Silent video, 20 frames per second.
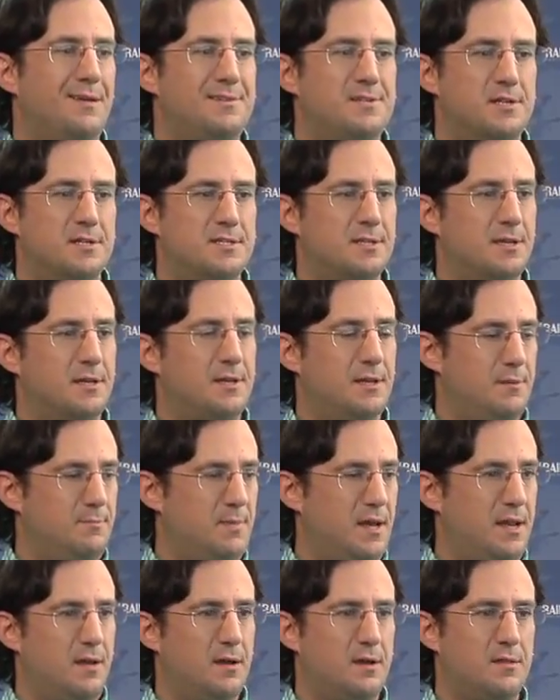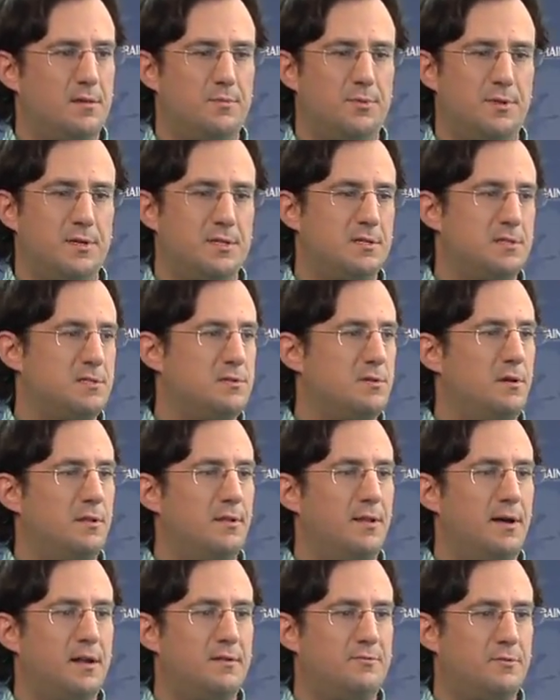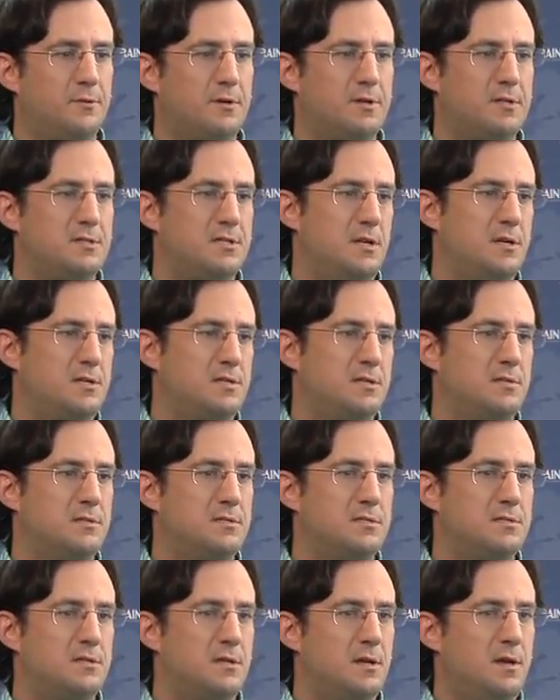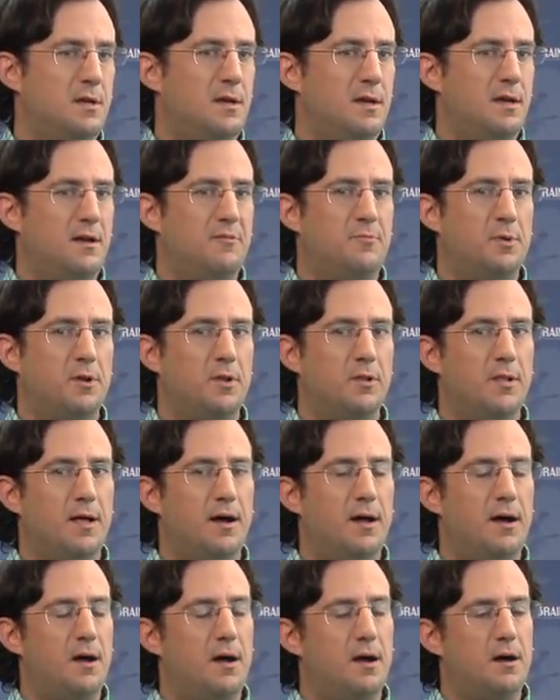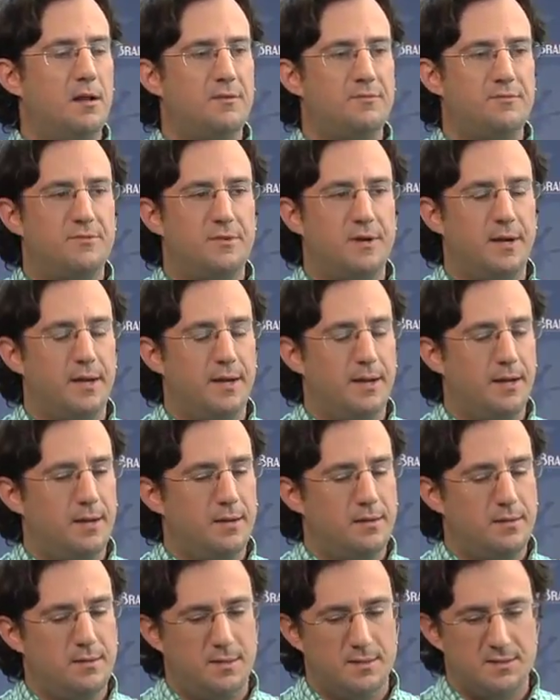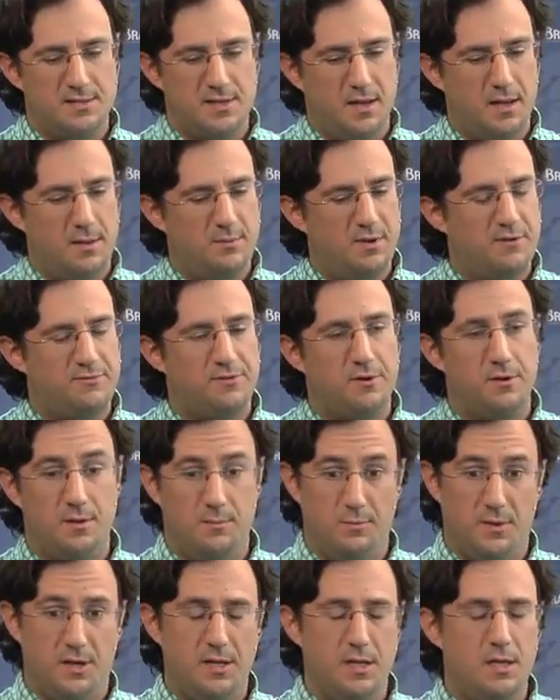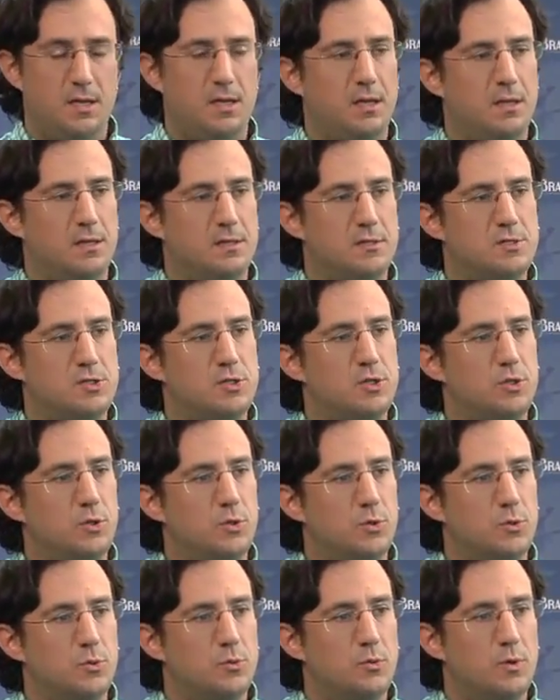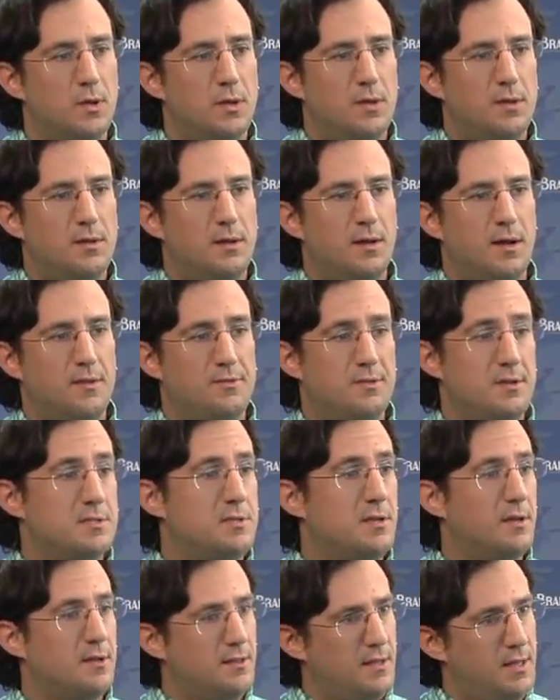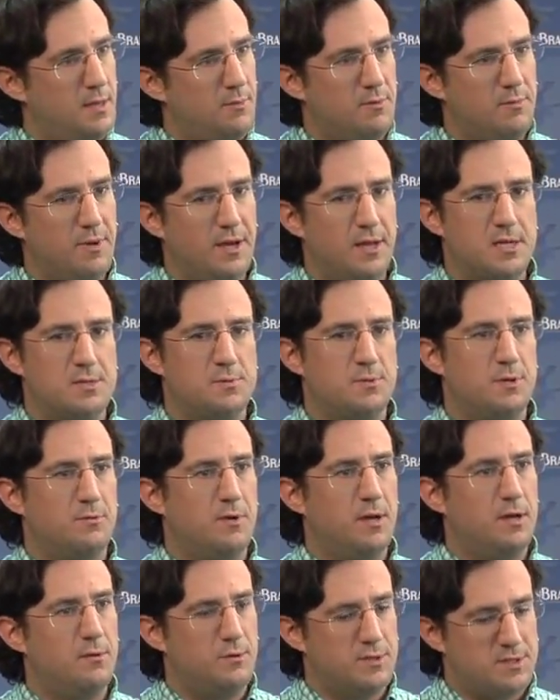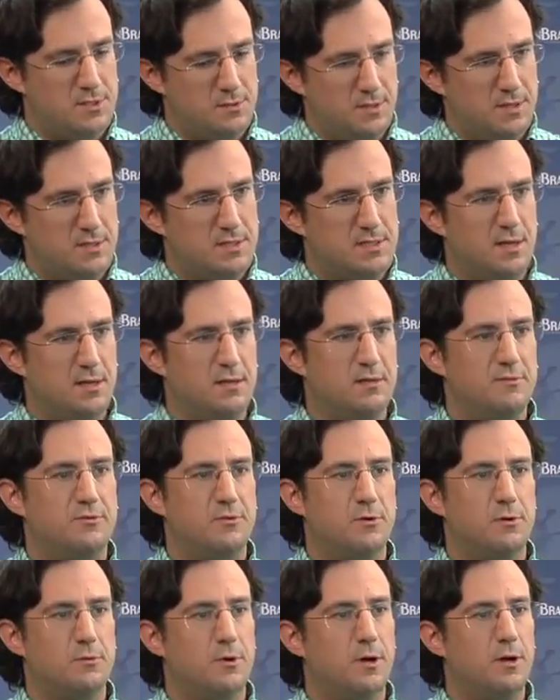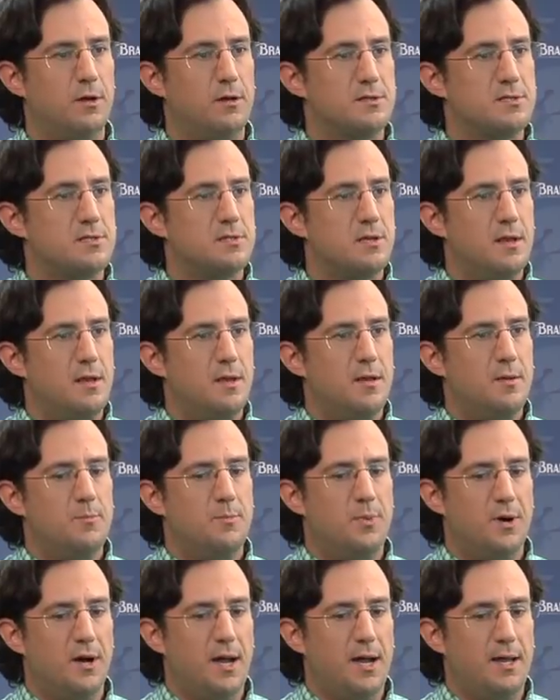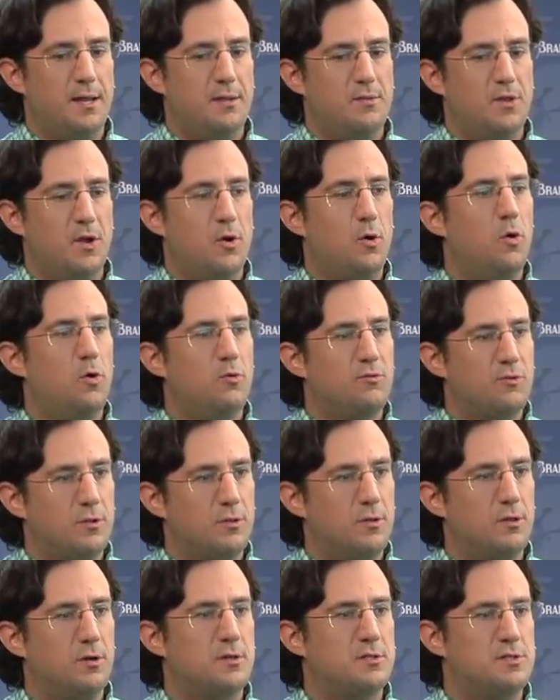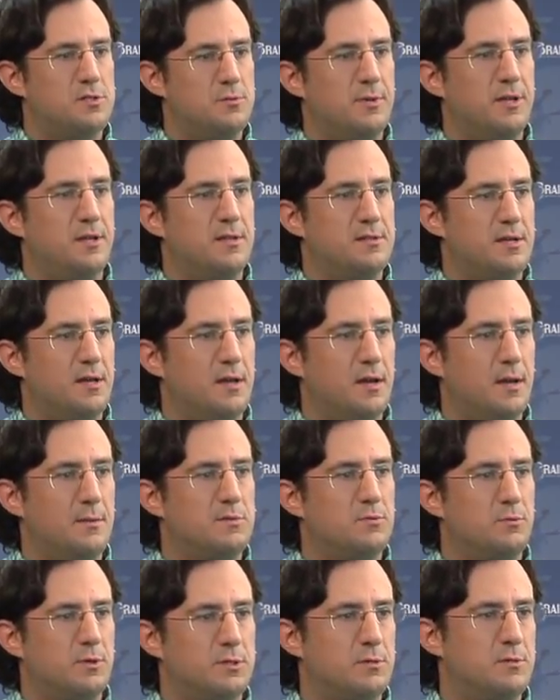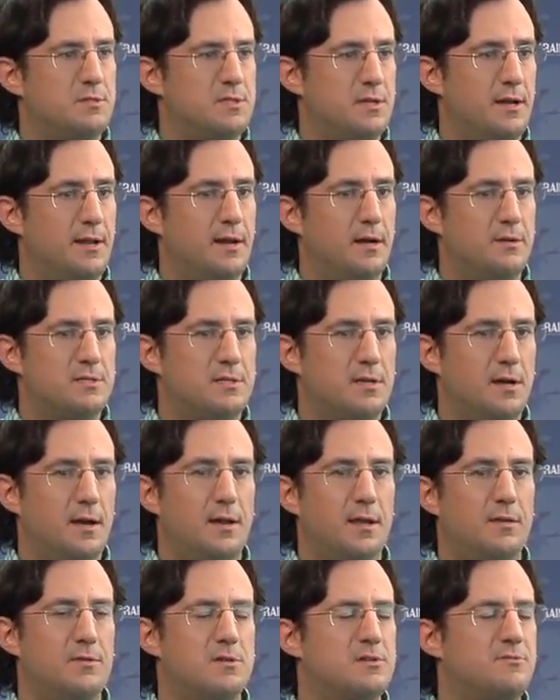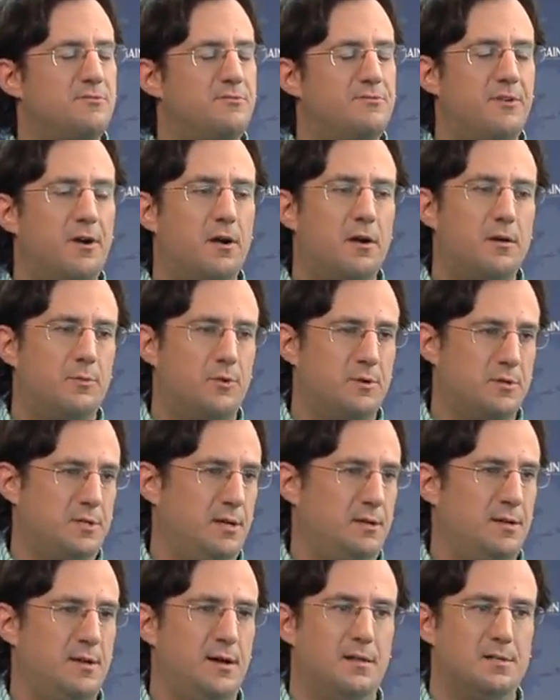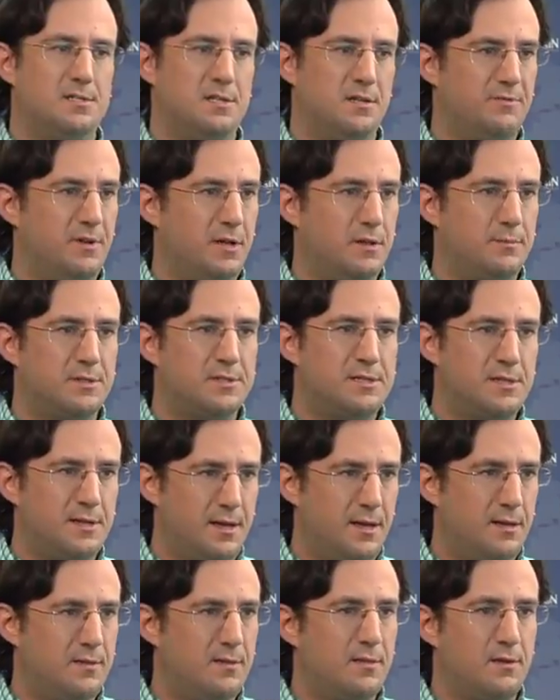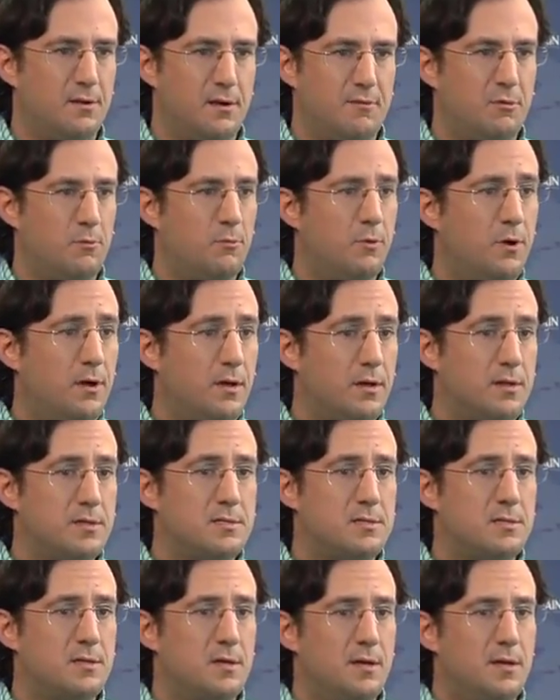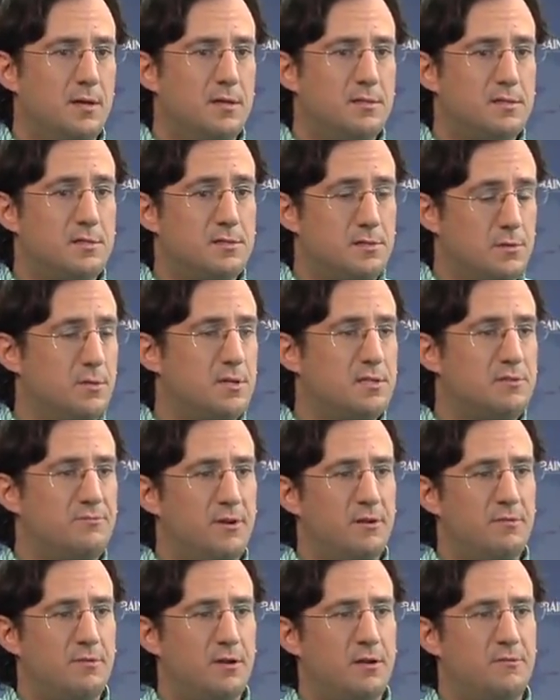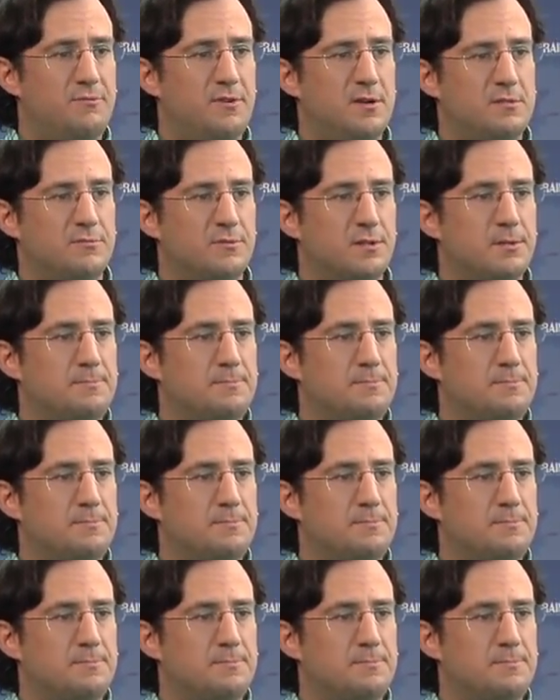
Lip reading: Just like in many other places, a lot of organizations have put a lot of time, effort, and money into things like labor management, right? Once you're inside the four walls, but they overlook too many times what goes on outside. And there's far more technology available today than there ever was to do this very, very effectively.